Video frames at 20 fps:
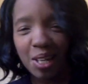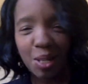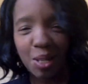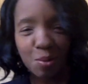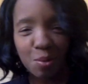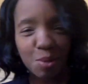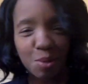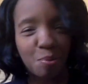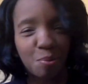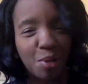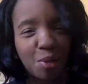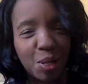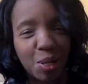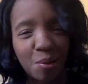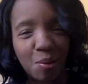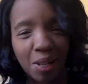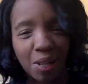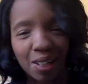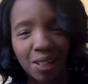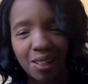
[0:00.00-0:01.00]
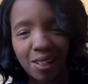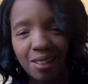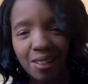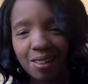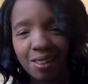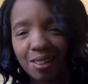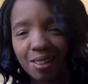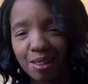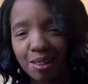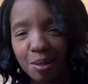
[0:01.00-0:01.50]
It was pretty quick.
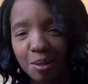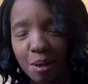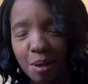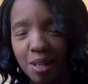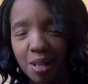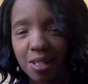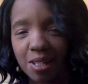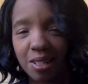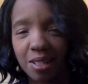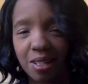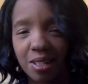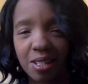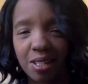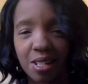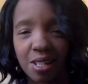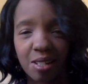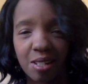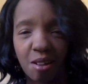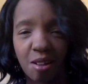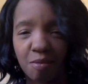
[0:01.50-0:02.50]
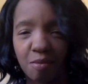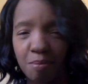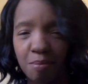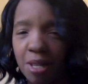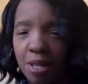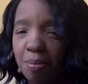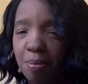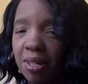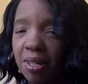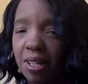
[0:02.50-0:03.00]
I sent the test off
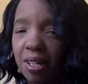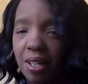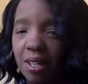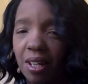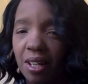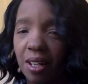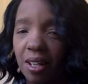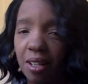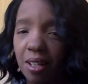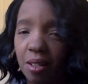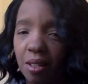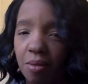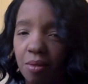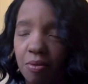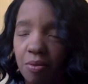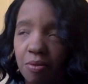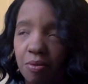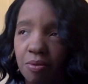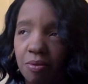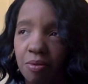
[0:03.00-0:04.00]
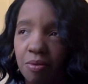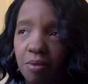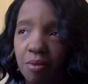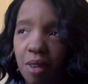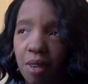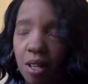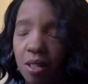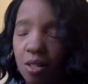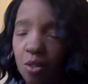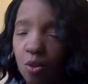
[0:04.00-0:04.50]
maybe end of
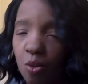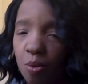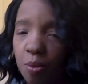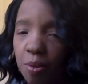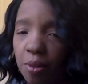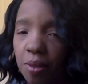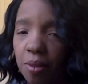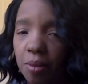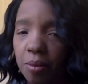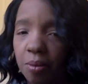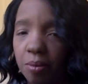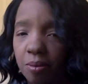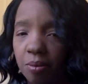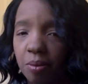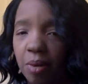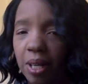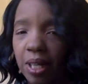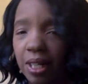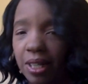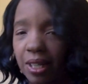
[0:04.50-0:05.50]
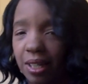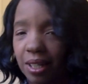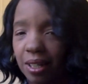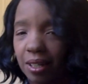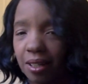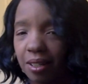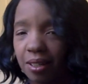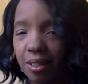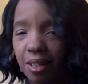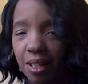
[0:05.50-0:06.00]
October, right at the
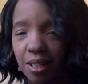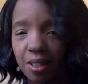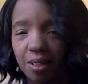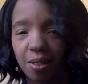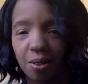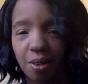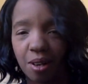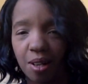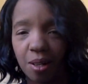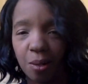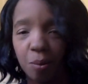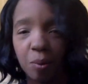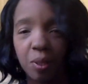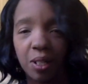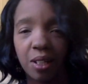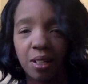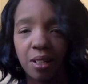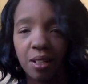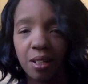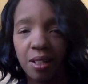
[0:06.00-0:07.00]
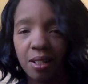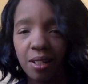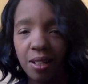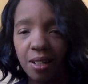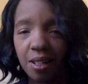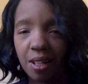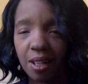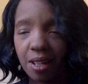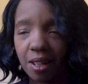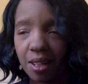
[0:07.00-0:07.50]
end, like near Halloween.
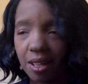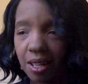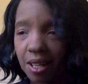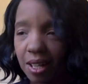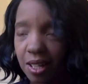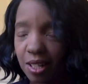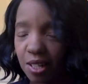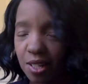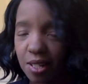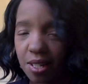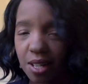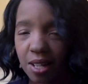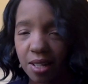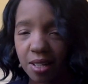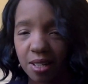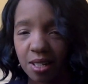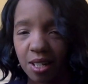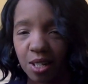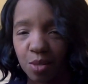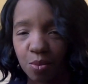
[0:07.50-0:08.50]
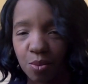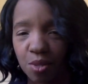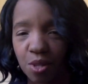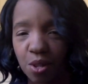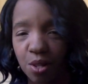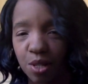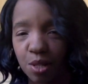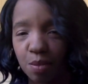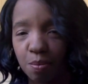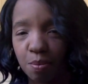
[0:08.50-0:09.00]
And then I just got the test
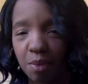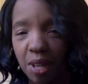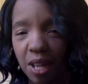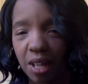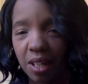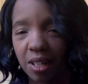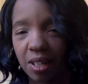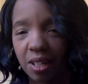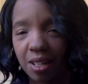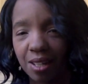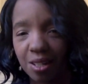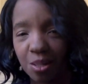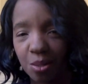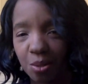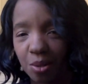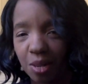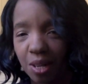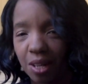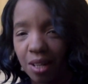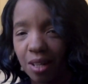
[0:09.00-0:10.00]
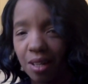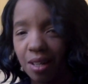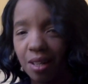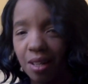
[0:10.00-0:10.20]
results back yesterday.